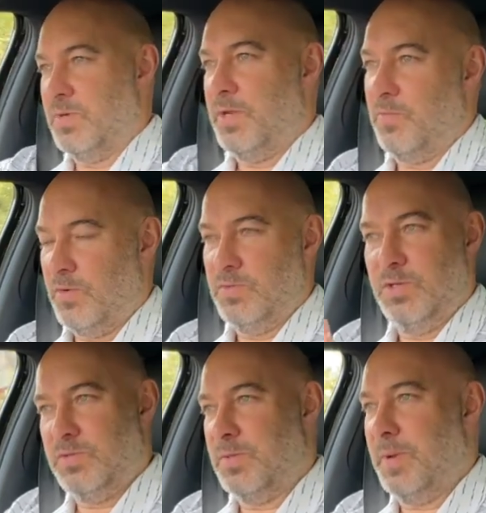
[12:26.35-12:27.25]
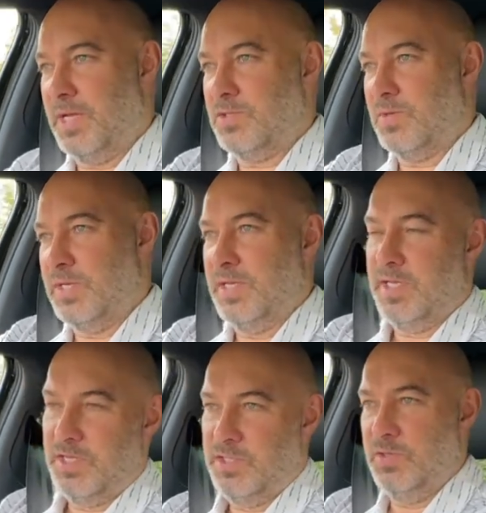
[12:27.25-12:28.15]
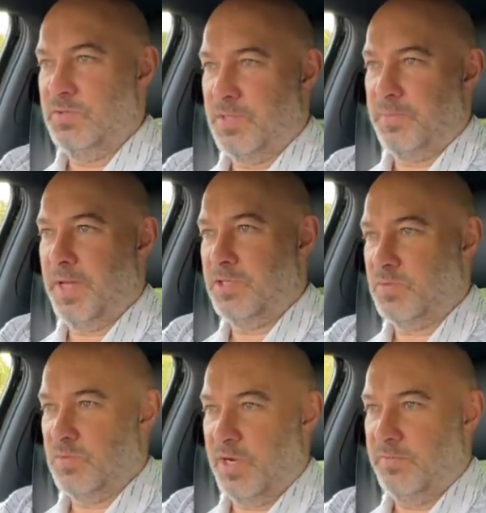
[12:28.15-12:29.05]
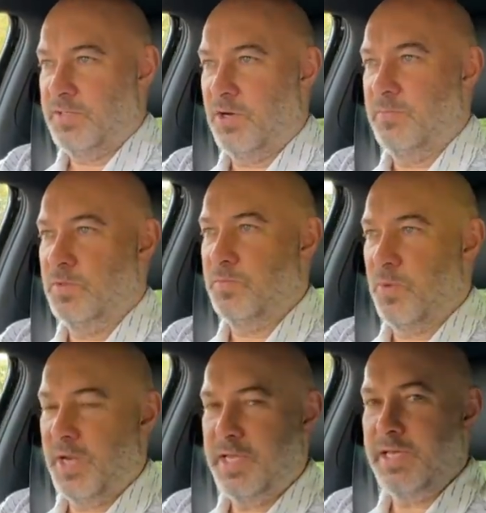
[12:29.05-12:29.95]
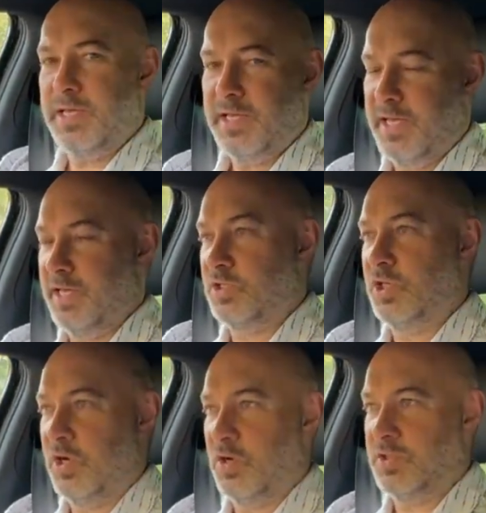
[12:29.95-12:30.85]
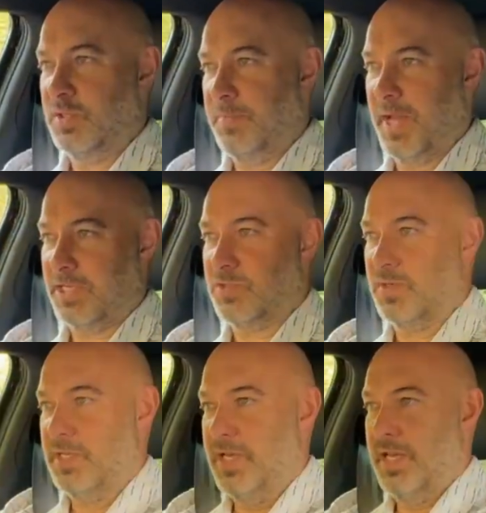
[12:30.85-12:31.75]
It won't use the battery, it use the petrol. Every time you brake, it'll charge the battery.